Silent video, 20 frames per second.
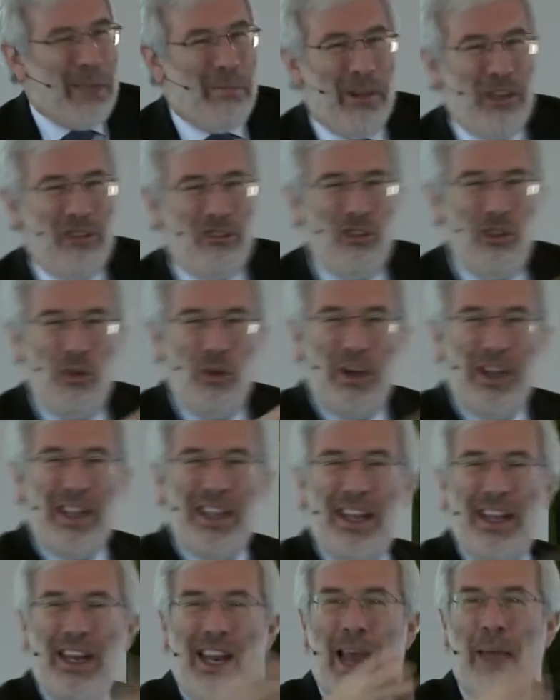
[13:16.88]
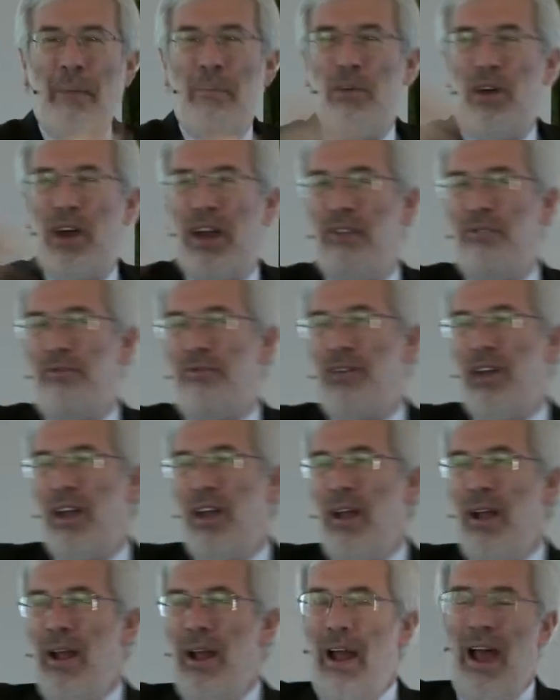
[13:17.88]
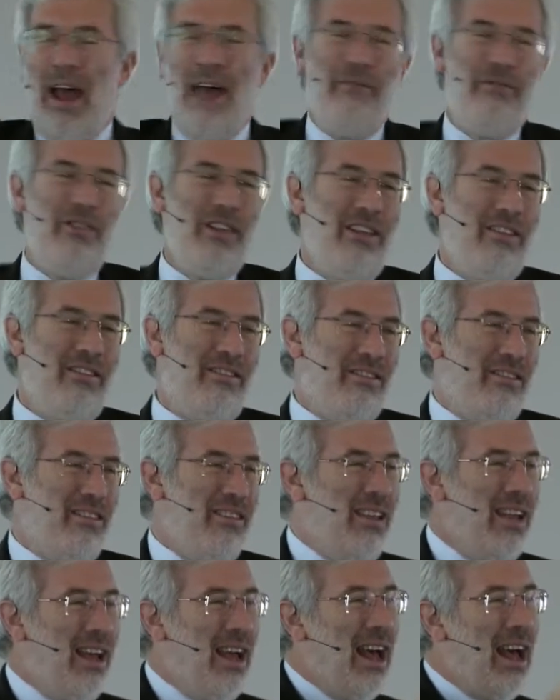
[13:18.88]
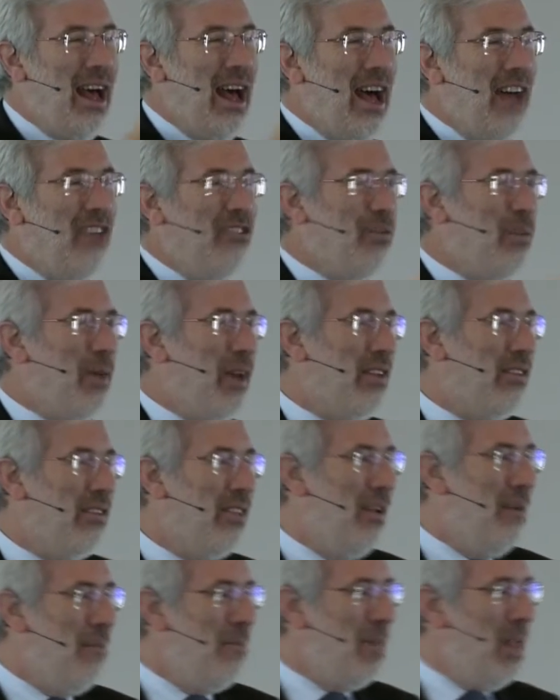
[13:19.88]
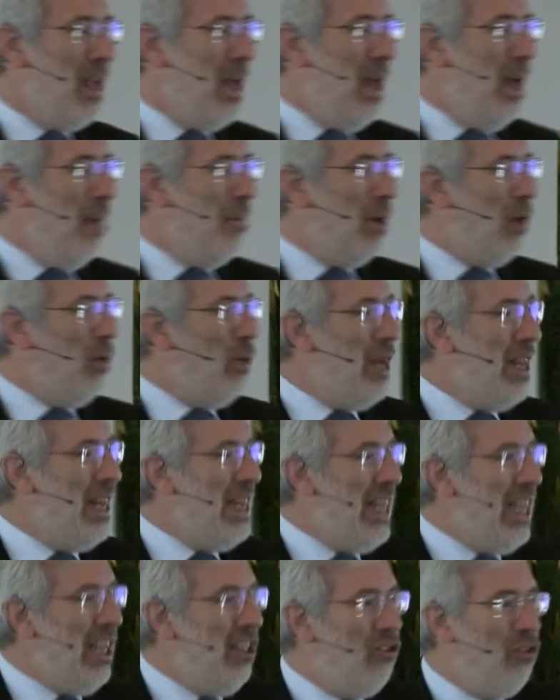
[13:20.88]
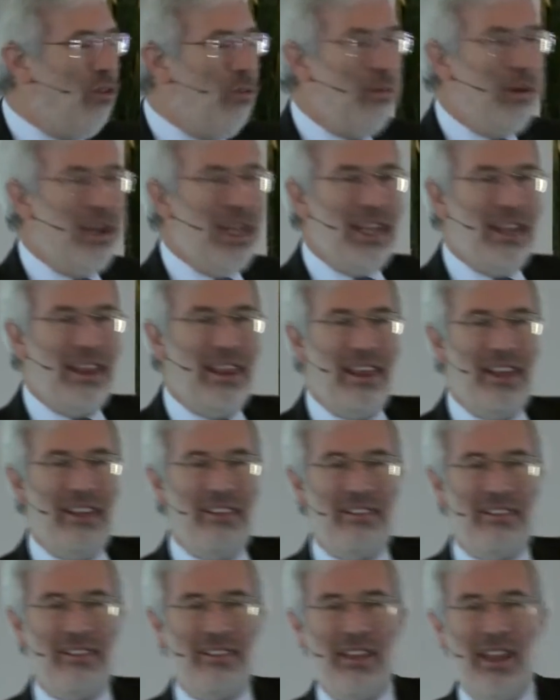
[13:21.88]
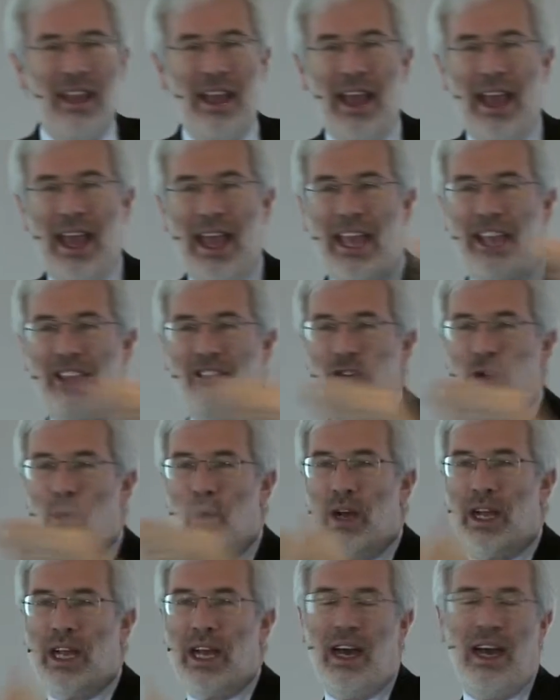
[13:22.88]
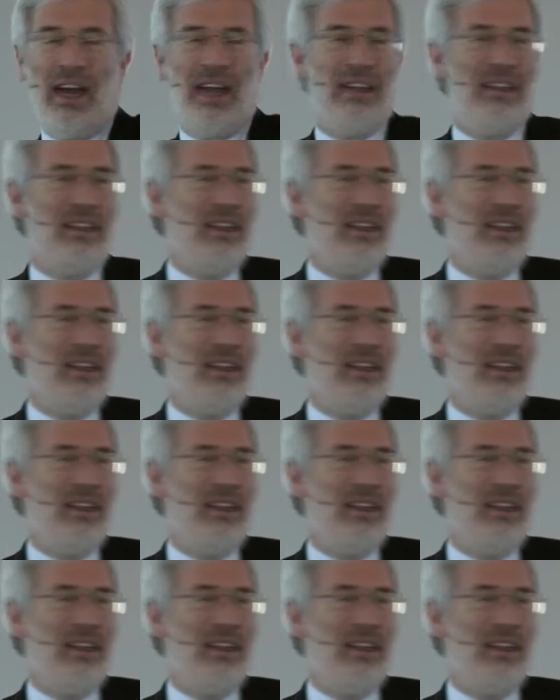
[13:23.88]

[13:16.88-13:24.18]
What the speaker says: mature in a number of these aspects. But we need to bring this into a kind